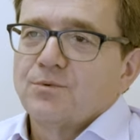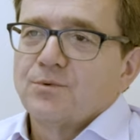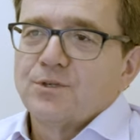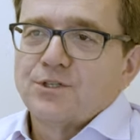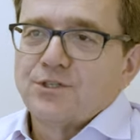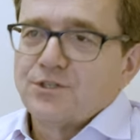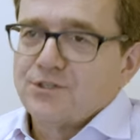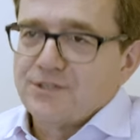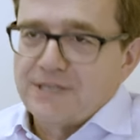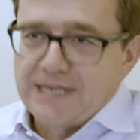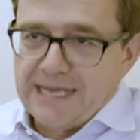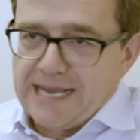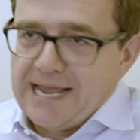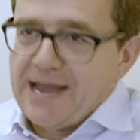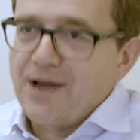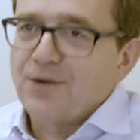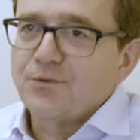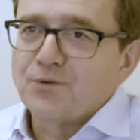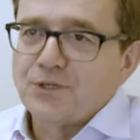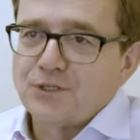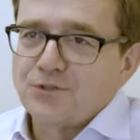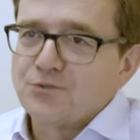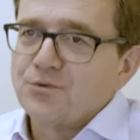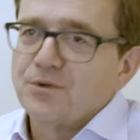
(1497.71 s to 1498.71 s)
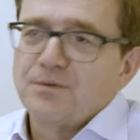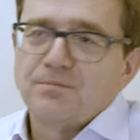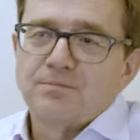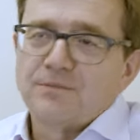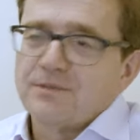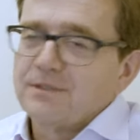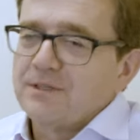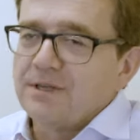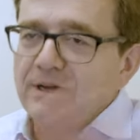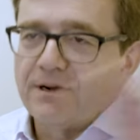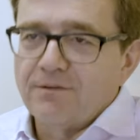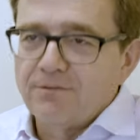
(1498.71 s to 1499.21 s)
which is an accounting
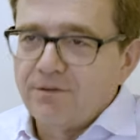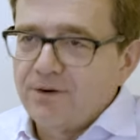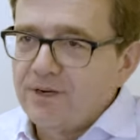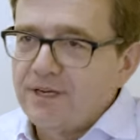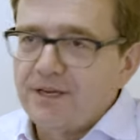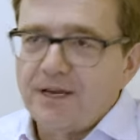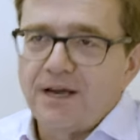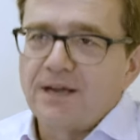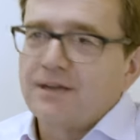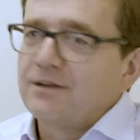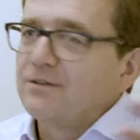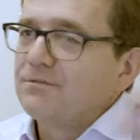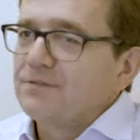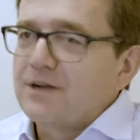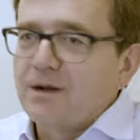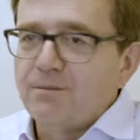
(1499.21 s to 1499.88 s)
treatment that every kind of